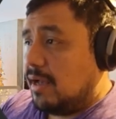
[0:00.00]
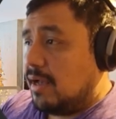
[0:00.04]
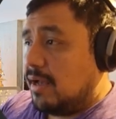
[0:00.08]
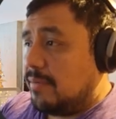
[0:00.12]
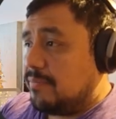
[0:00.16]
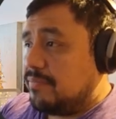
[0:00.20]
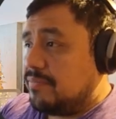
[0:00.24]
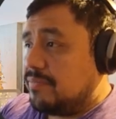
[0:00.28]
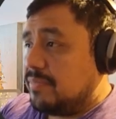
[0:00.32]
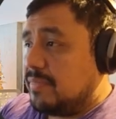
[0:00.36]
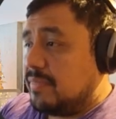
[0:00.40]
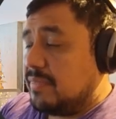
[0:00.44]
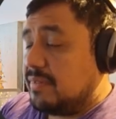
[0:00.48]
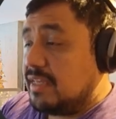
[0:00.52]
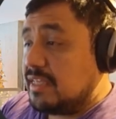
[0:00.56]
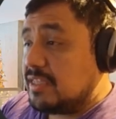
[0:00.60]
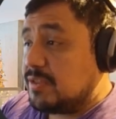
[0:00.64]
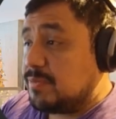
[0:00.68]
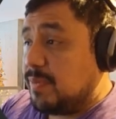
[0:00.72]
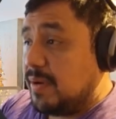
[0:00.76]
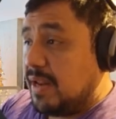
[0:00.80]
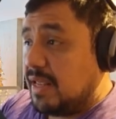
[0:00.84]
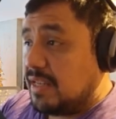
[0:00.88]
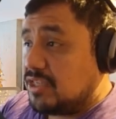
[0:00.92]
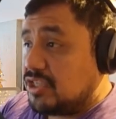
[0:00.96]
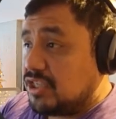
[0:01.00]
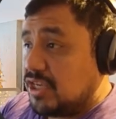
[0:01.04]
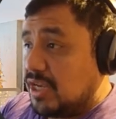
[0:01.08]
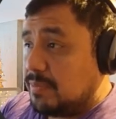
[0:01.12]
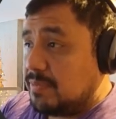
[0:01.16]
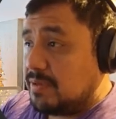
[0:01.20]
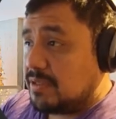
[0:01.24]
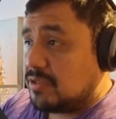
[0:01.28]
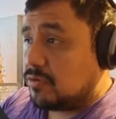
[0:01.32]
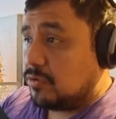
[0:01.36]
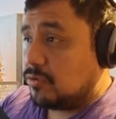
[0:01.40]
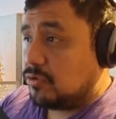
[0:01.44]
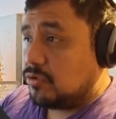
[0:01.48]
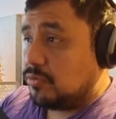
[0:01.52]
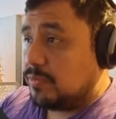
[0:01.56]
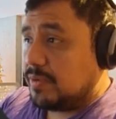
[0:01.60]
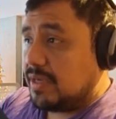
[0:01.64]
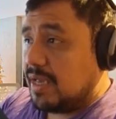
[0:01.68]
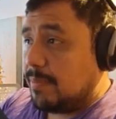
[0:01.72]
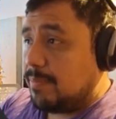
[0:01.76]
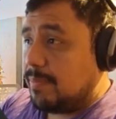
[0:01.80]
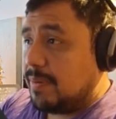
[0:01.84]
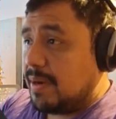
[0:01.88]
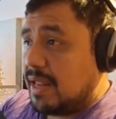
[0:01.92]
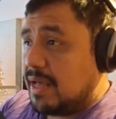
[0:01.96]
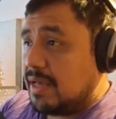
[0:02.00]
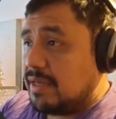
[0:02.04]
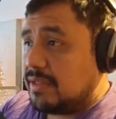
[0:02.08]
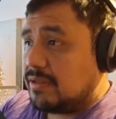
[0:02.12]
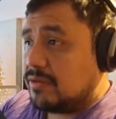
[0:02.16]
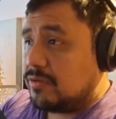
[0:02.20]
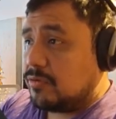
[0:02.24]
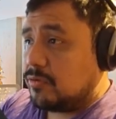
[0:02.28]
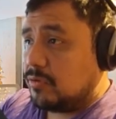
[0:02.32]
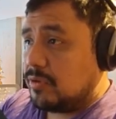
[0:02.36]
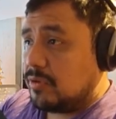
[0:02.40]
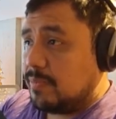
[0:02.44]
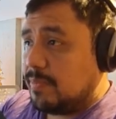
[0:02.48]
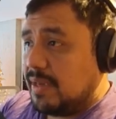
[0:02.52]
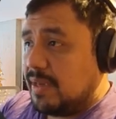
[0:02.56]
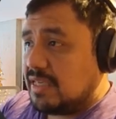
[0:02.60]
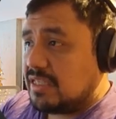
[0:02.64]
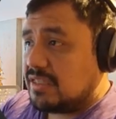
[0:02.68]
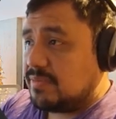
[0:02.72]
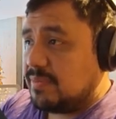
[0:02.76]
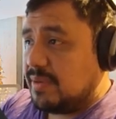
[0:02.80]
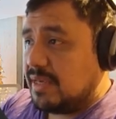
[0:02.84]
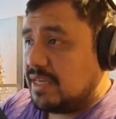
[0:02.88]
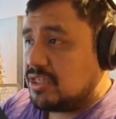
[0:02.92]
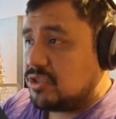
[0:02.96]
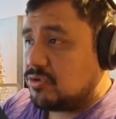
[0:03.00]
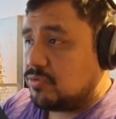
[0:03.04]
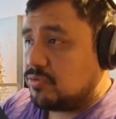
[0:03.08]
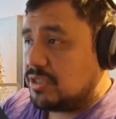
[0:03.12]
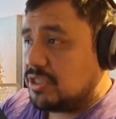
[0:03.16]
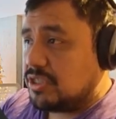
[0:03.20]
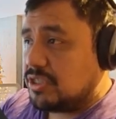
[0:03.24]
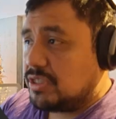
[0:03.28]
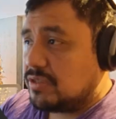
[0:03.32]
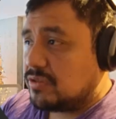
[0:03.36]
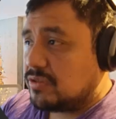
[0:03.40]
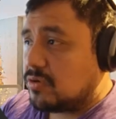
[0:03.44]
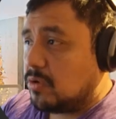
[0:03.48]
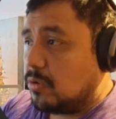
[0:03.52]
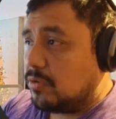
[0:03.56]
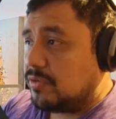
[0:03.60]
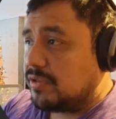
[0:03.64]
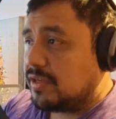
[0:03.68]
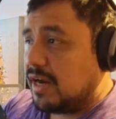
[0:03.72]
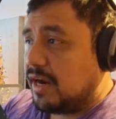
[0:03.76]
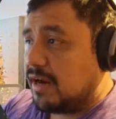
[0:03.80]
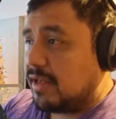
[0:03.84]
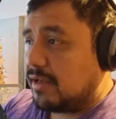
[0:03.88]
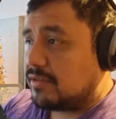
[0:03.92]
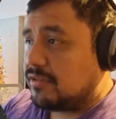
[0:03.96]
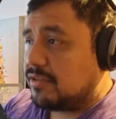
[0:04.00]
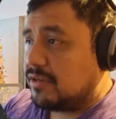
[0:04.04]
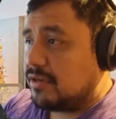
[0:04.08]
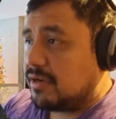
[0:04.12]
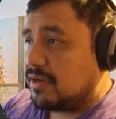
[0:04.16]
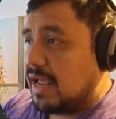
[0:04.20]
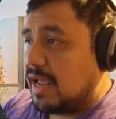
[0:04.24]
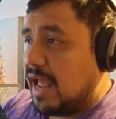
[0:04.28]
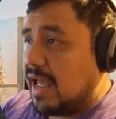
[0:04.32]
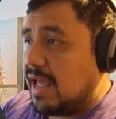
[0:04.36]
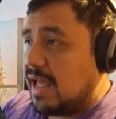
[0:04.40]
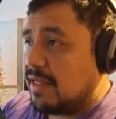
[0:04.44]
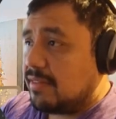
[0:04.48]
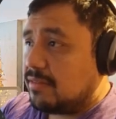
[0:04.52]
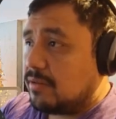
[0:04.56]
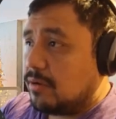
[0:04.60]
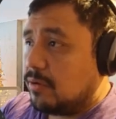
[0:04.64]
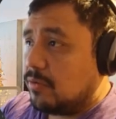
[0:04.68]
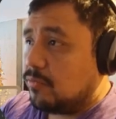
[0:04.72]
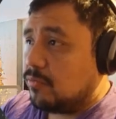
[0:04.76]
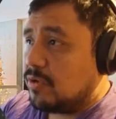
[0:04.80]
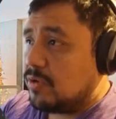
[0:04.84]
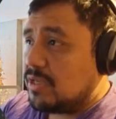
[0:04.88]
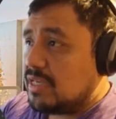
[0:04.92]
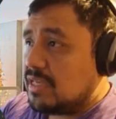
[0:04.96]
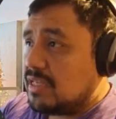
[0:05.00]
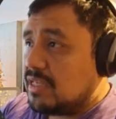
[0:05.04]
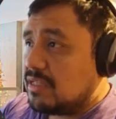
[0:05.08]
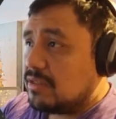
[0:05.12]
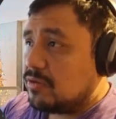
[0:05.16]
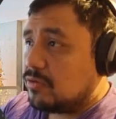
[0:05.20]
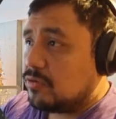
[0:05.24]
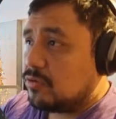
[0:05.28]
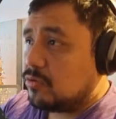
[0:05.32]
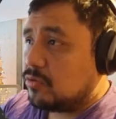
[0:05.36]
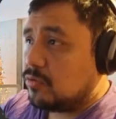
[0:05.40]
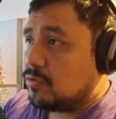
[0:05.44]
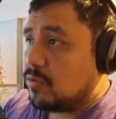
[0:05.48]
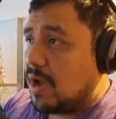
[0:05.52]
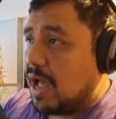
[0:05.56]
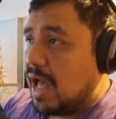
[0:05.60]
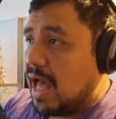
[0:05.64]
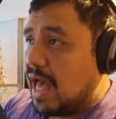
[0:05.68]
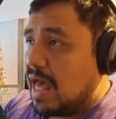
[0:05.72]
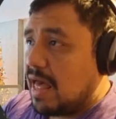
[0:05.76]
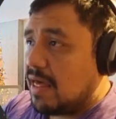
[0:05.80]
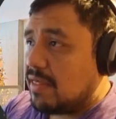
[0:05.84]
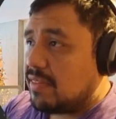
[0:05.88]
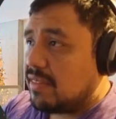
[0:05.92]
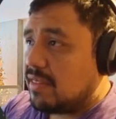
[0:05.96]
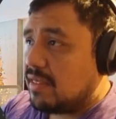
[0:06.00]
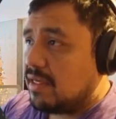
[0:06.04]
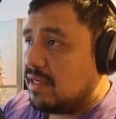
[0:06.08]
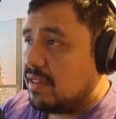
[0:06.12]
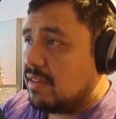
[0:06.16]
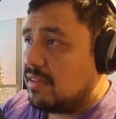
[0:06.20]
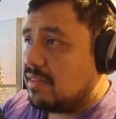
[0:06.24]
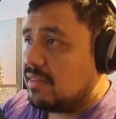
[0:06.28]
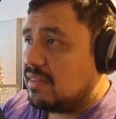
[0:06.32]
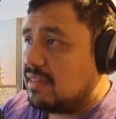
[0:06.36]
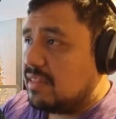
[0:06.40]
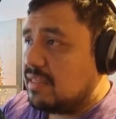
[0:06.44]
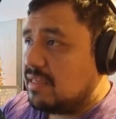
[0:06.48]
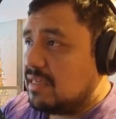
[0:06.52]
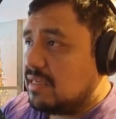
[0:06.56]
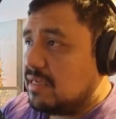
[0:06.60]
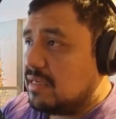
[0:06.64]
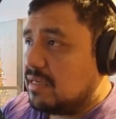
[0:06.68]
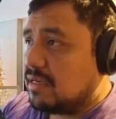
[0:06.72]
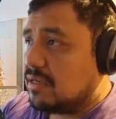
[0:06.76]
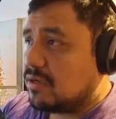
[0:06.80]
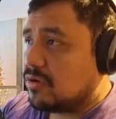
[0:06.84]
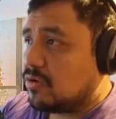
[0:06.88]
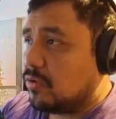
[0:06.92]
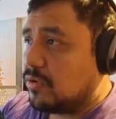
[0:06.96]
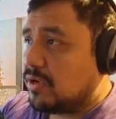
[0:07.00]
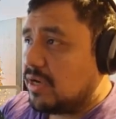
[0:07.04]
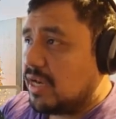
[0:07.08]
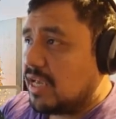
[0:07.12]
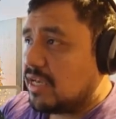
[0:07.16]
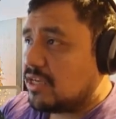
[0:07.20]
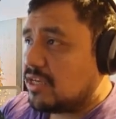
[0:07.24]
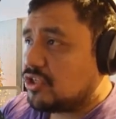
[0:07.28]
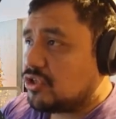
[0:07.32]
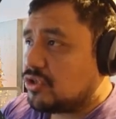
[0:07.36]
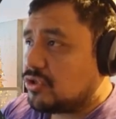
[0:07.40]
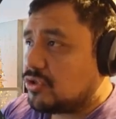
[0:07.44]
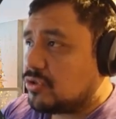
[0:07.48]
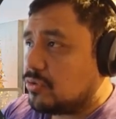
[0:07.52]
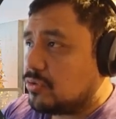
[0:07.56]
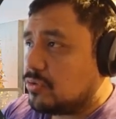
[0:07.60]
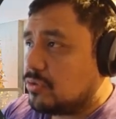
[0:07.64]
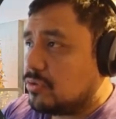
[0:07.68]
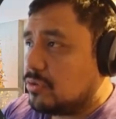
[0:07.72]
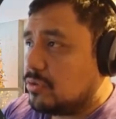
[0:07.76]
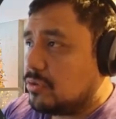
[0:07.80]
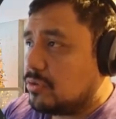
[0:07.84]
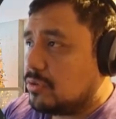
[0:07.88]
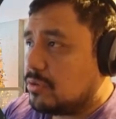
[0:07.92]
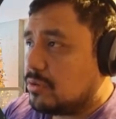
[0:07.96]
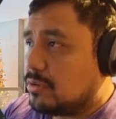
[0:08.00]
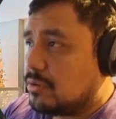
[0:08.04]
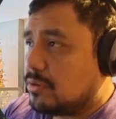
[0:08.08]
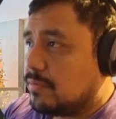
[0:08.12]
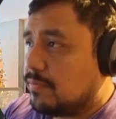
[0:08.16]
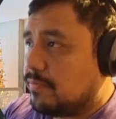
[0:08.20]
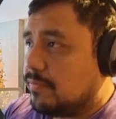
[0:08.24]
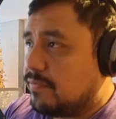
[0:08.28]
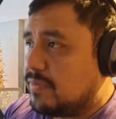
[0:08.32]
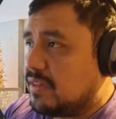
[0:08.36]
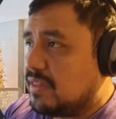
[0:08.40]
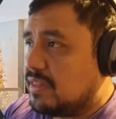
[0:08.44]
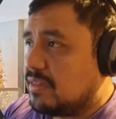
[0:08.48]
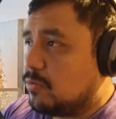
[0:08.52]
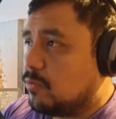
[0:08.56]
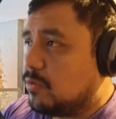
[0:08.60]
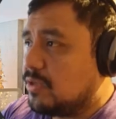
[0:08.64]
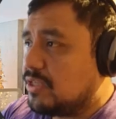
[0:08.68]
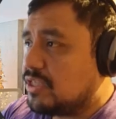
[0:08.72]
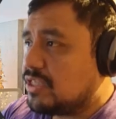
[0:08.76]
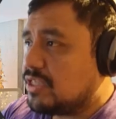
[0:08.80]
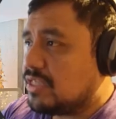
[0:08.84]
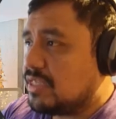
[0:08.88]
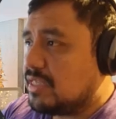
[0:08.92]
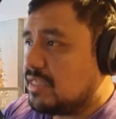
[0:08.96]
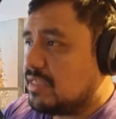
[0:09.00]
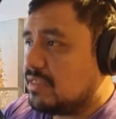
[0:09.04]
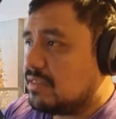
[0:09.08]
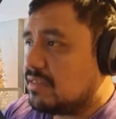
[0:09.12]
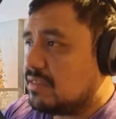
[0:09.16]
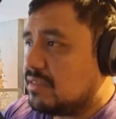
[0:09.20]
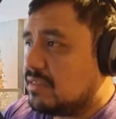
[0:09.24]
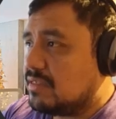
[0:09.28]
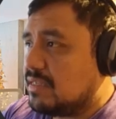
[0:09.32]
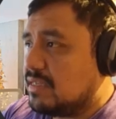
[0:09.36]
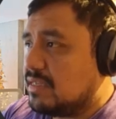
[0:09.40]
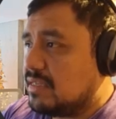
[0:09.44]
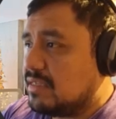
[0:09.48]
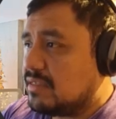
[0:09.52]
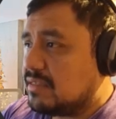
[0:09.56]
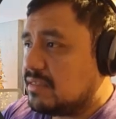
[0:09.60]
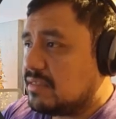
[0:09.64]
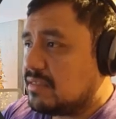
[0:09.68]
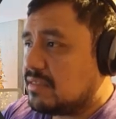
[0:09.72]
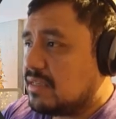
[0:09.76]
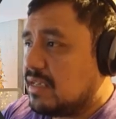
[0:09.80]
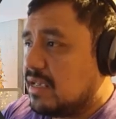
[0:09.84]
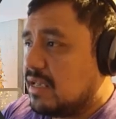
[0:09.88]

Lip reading: This blend shape is going to be applied to the base mesh, which is called character, and we need to add the connection, which is this.